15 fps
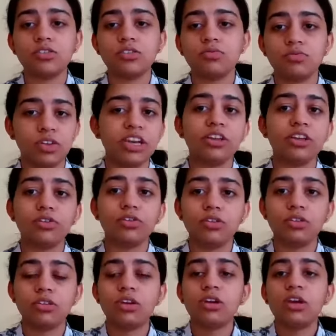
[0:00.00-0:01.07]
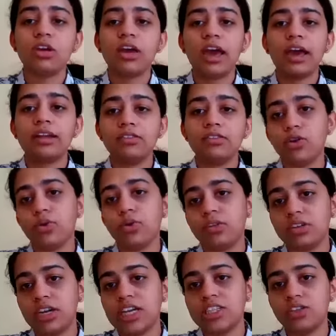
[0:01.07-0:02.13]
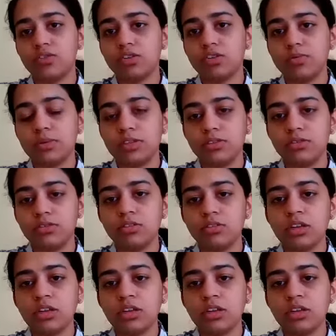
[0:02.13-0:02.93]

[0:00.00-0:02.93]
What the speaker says: really good, and so is the tertiary hospital.